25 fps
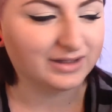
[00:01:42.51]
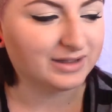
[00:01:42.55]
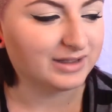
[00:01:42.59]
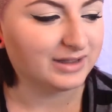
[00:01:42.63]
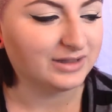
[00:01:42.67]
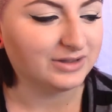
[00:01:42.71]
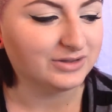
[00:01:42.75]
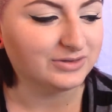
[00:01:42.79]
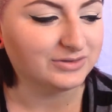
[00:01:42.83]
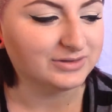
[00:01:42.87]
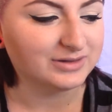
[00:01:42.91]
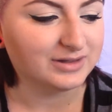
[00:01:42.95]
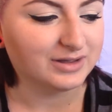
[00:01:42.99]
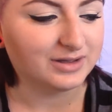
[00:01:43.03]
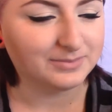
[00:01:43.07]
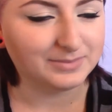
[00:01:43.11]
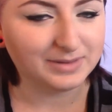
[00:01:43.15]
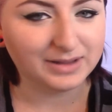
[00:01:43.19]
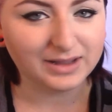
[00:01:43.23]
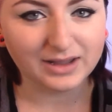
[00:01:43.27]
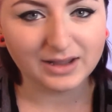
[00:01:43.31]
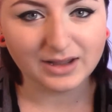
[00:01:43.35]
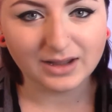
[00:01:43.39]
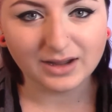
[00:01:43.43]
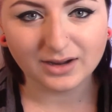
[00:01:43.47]
I use it on my
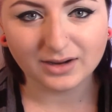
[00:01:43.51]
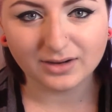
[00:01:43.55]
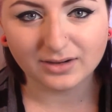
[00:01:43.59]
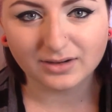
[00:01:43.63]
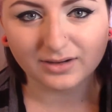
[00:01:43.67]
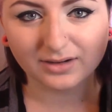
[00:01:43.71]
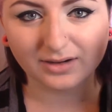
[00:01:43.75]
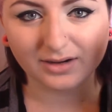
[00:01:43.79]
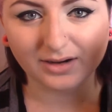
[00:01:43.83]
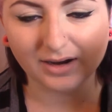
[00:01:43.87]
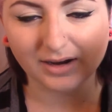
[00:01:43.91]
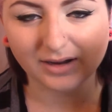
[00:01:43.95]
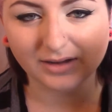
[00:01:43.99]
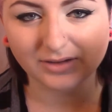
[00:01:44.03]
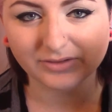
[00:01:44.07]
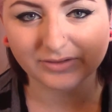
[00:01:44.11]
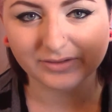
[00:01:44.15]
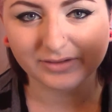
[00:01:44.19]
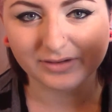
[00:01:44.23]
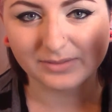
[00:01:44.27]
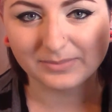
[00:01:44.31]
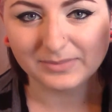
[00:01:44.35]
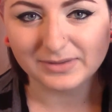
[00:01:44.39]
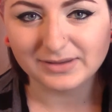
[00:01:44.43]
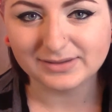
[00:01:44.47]
hair, I use it
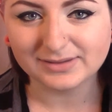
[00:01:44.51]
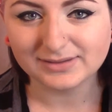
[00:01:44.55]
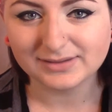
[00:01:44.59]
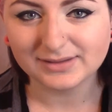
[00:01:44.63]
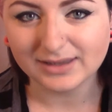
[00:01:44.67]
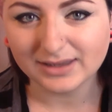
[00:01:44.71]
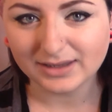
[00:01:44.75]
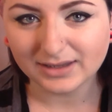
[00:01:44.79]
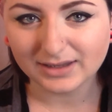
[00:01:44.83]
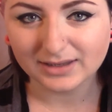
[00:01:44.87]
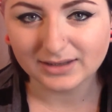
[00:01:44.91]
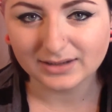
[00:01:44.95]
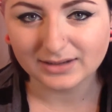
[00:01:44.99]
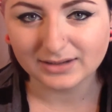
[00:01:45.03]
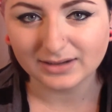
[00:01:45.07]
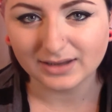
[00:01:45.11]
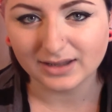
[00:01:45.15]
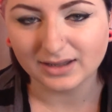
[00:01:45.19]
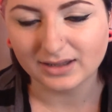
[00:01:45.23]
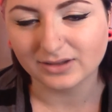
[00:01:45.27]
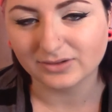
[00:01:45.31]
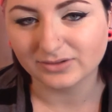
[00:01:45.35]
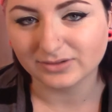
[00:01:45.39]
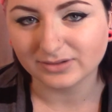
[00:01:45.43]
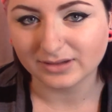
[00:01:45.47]
on my skin, I
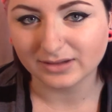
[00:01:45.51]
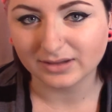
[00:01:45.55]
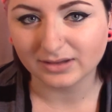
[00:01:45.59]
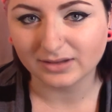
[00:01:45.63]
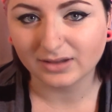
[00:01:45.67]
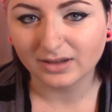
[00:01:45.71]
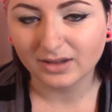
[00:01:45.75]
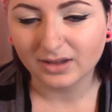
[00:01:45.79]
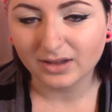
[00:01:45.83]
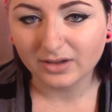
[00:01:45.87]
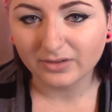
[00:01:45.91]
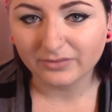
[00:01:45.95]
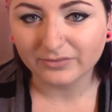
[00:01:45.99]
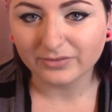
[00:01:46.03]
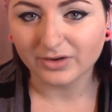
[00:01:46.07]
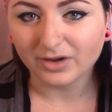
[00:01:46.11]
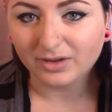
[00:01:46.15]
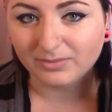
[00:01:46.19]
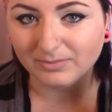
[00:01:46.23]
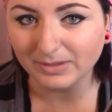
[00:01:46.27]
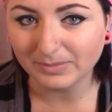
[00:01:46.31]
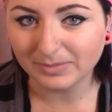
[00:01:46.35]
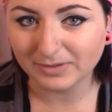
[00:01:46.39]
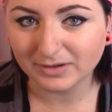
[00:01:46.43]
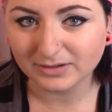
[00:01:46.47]
use it for all
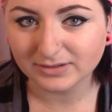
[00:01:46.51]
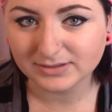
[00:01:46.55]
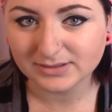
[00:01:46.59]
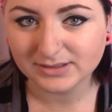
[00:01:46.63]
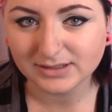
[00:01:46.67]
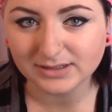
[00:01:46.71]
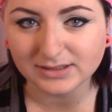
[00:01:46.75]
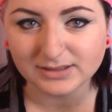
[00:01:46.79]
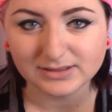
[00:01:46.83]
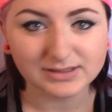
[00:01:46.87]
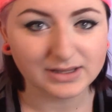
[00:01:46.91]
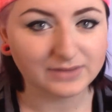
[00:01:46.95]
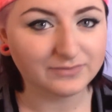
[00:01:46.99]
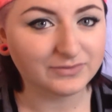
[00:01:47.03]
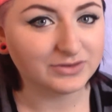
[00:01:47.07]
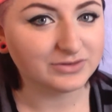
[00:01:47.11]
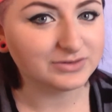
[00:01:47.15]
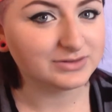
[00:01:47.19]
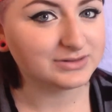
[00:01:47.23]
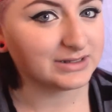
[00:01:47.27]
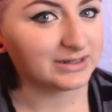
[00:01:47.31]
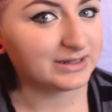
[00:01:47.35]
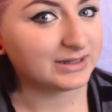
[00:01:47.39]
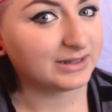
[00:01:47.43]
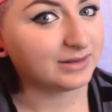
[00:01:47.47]
my piercings. I've
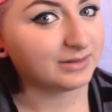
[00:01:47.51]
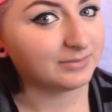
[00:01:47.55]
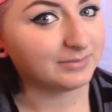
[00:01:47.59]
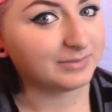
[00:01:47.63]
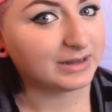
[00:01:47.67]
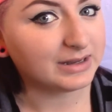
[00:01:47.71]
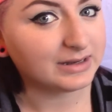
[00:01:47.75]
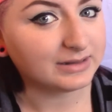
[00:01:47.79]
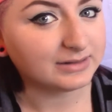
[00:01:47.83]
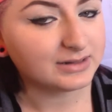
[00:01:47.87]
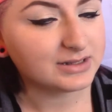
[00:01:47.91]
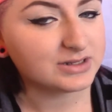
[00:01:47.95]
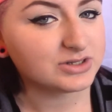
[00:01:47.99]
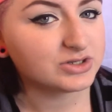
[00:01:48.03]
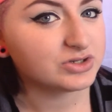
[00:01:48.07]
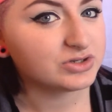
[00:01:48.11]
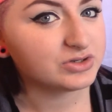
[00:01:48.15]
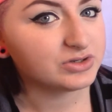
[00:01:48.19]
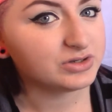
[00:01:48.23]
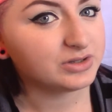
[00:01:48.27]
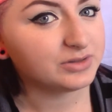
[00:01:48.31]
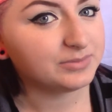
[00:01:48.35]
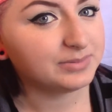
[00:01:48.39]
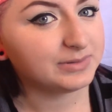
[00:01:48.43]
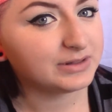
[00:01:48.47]
used it in my
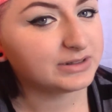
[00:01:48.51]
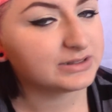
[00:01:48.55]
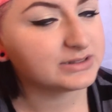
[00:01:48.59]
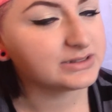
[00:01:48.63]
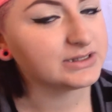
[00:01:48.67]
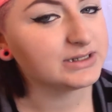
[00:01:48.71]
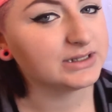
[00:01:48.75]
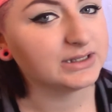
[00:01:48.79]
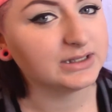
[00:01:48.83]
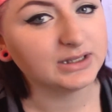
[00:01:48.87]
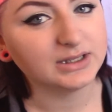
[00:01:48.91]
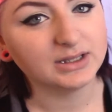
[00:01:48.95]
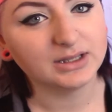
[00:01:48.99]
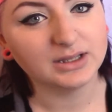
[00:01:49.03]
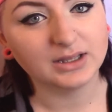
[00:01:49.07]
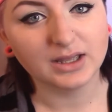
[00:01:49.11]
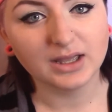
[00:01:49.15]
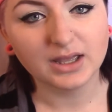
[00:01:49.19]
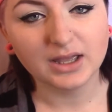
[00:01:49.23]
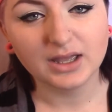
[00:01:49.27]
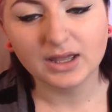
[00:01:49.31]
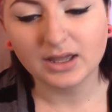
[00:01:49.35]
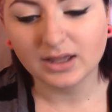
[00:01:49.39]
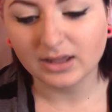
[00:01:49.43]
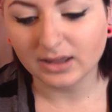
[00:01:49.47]
industrial piercing.
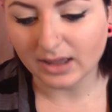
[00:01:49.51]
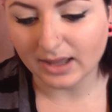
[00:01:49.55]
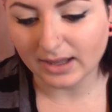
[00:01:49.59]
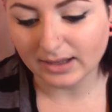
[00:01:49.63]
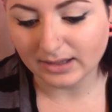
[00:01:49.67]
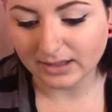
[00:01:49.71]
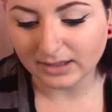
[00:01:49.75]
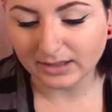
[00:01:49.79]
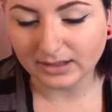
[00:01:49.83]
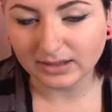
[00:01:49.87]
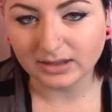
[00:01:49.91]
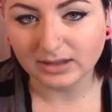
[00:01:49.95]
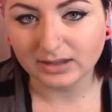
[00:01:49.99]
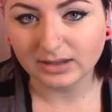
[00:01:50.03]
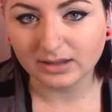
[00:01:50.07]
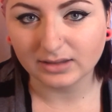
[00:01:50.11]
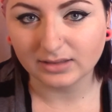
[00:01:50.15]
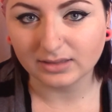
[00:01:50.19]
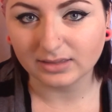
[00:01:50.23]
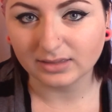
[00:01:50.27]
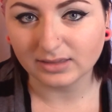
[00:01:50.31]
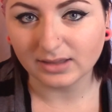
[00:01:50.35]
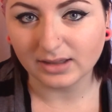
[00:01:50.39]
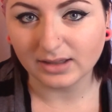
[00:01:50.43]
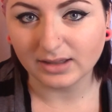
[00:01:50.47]
I get
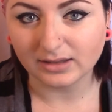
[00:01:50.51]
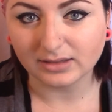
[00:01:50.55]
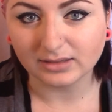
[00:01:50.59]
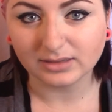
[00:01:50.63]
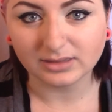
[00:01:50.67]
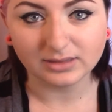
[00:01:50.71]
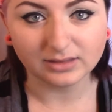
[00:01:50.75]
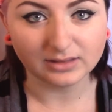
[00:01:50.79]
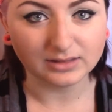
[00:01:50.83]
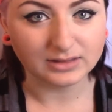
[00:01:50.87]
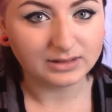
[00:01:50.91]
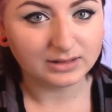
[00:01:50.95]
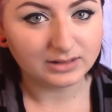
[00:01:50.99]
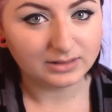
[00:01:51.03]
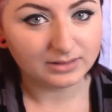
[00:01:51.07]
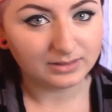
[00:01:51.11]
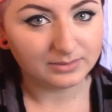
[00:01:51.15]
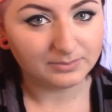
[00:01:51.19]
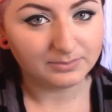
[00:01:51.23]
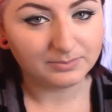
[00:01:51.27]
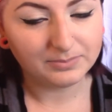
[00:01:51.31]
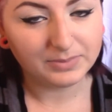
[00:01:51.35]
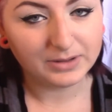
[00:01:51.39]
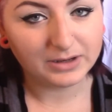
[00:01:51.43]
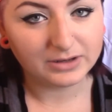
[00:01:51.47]
like the little
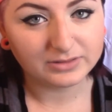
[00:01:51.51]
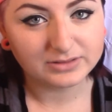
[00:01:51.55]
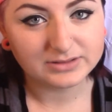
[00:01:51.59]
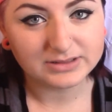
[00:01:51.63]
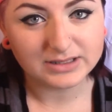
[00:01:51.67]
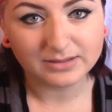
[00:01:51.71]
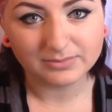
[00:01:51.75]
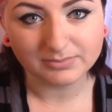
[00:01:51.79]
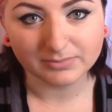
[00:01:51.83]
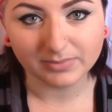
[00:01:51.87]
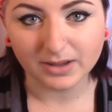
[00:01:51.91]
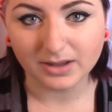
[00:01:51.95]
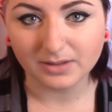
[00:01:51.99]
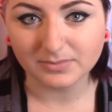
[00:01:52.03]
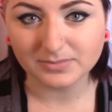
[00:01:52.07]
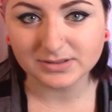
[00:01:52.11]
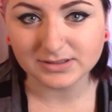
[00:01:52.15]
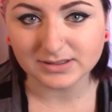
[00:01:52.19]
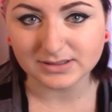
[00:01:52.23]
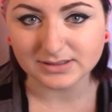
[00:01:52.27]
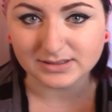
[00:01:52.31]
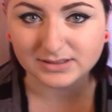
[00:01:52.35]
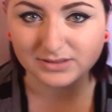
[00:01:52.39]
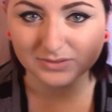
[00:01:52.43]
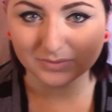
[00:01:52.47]
piercing bumps.
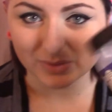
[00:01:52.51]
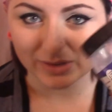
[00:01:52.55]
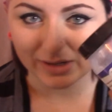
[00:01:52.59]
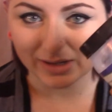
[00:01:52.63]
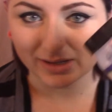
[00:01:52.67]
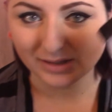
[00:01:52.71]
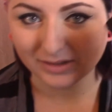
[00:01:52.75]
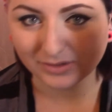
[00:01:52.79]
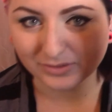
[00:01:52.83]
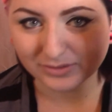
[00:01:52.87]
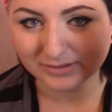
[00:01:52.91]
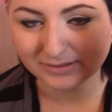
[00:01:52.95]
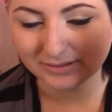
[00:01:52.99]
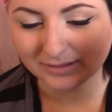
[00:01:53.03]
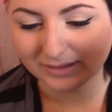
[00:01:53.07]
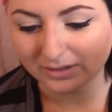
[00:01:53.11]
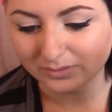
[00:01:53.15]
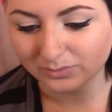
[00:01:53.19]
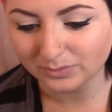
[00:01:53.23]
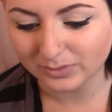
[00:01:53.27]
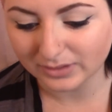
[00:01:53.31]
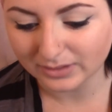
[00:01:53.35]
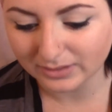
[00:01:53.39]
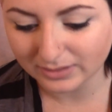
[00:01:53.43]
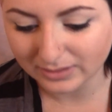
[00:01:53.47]
This is what I use to get
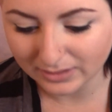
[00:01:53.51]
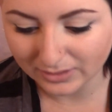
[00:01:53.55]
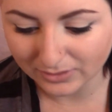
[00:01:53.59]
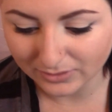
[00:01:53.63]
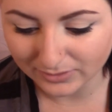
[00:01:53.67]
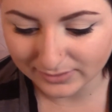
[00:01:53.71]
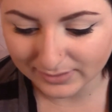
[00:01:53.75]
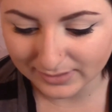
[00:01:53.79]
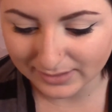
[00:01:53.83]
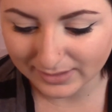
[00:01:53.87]
rid of those.